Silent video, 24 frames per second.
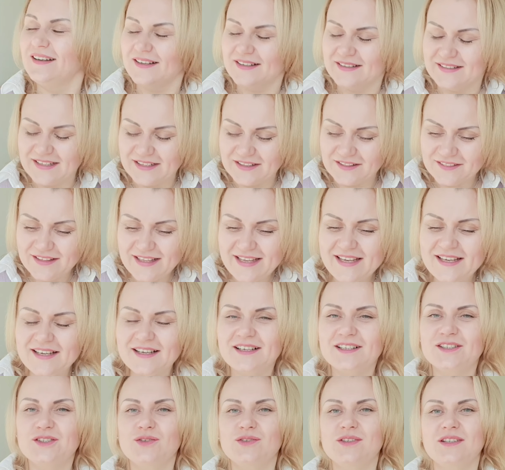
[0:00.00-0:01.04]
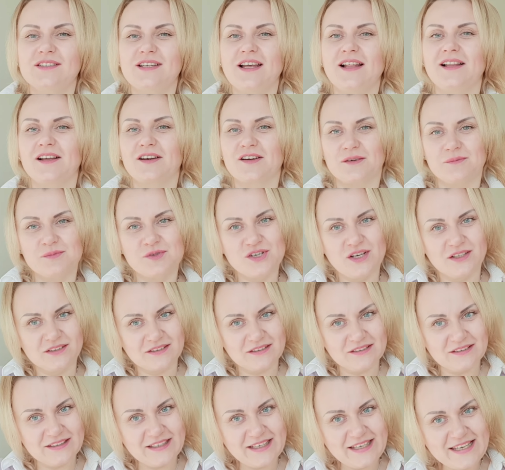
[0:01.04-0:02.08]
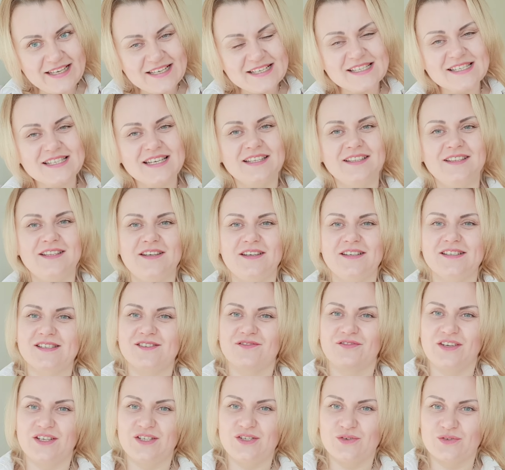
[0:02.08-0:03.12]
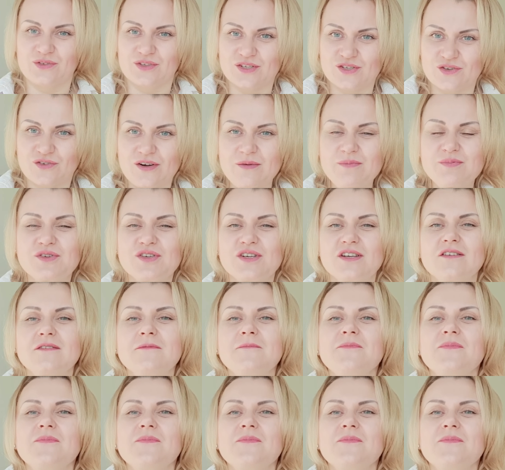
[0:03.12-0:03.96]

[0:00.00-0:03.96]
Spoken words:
The link to the Telegram channel is in this video description.